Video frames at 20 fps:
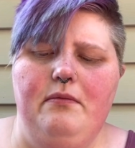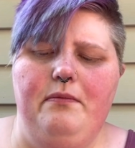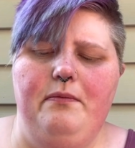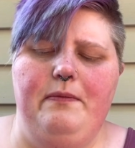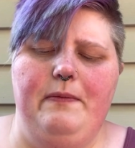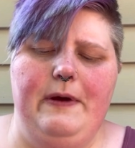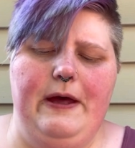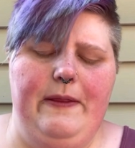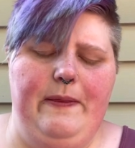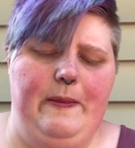
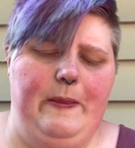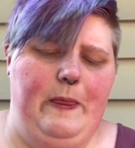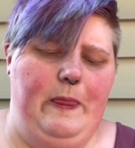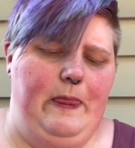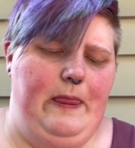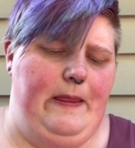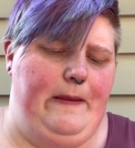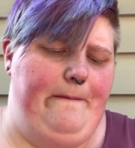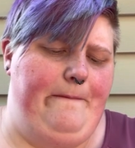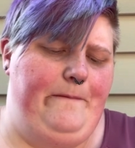But
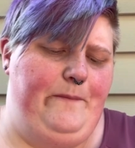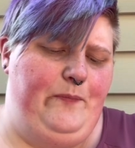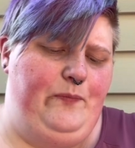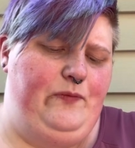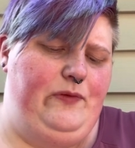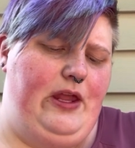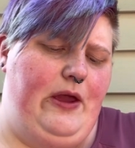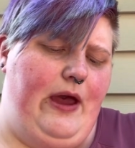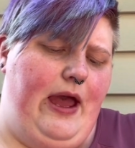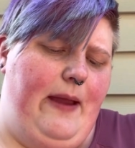
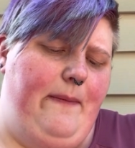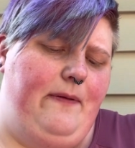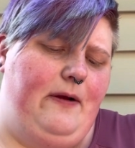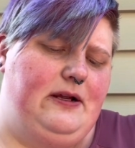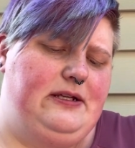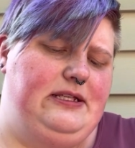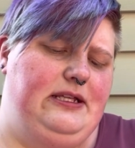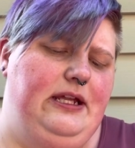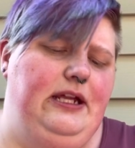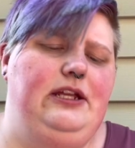no, I
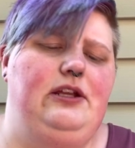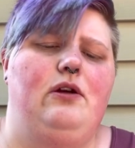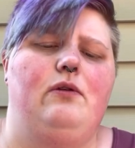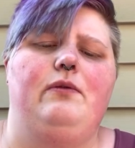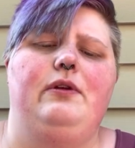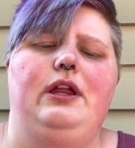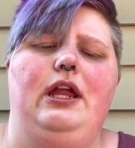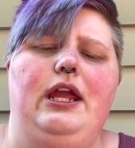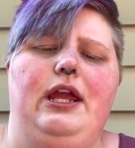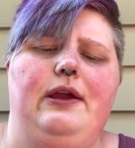personally don't
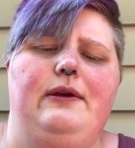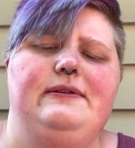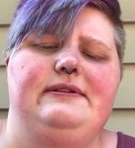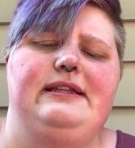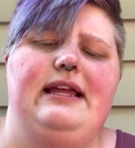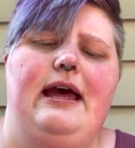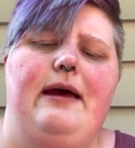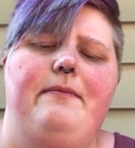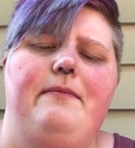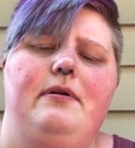really use
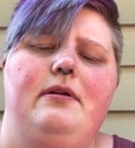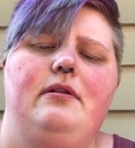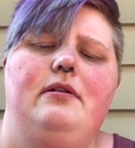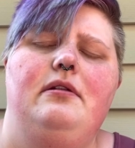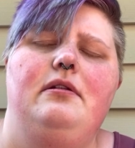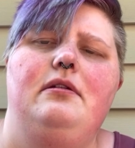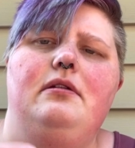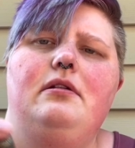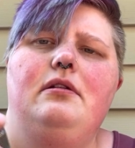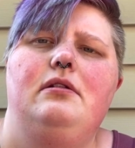them.
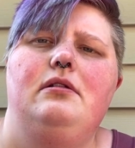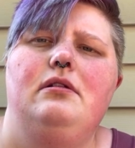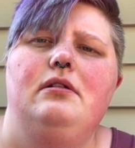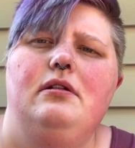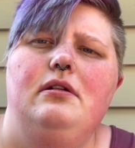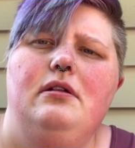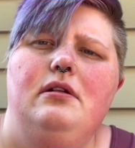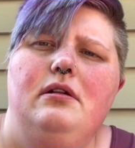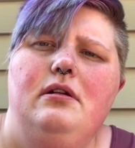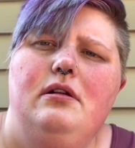
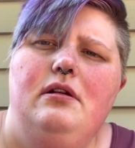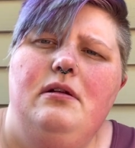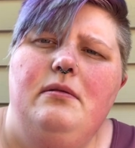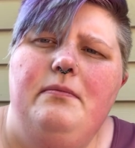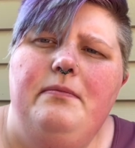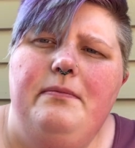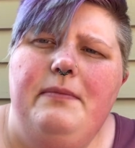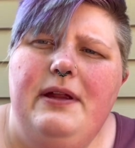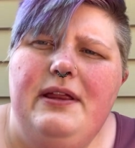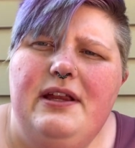
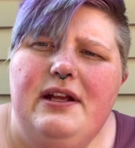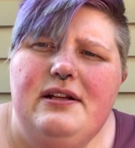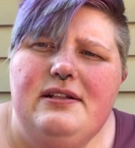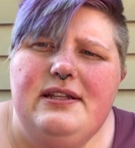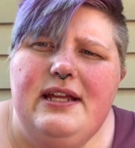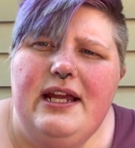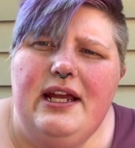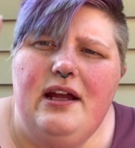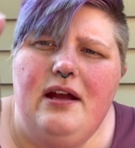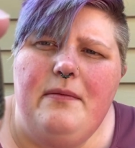But there's
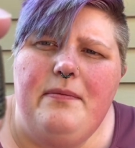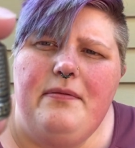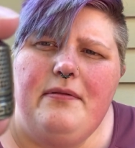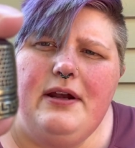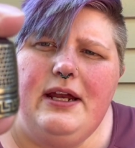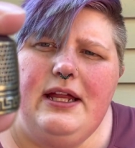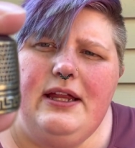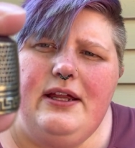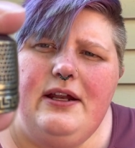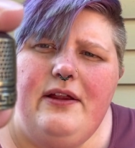like a
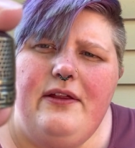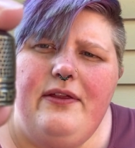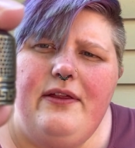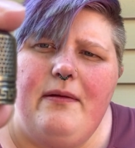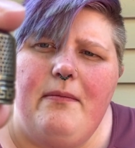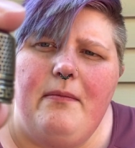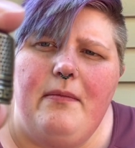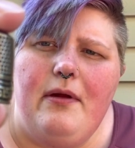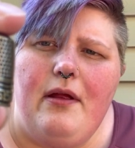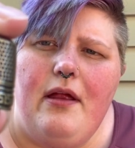pretty little
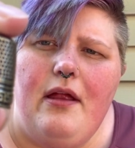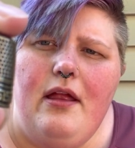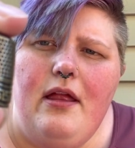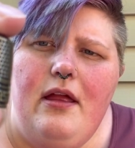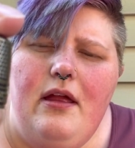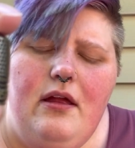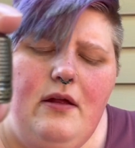thimble.